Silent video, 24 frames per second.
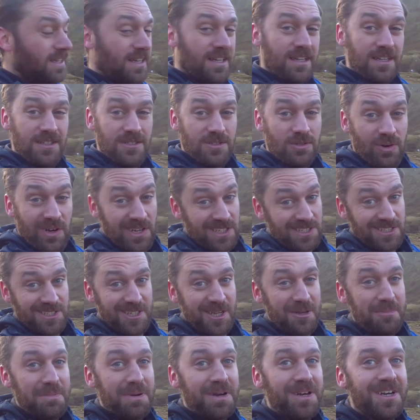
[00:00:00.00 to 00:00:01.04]
it's quite
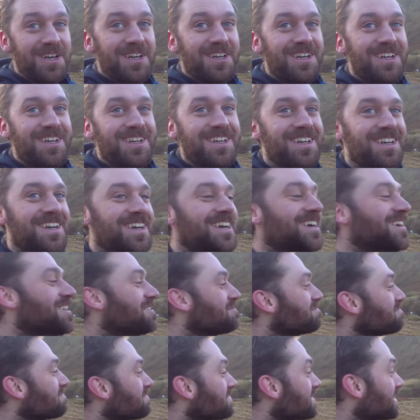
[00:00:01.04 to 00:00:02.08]
steep.
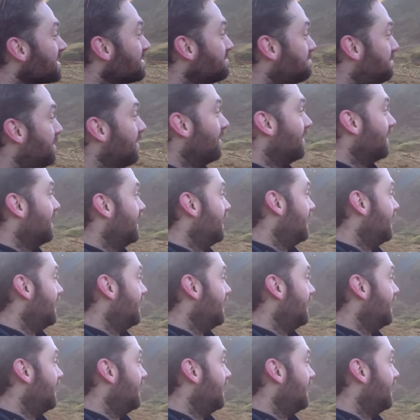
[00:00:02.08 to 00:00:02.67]
But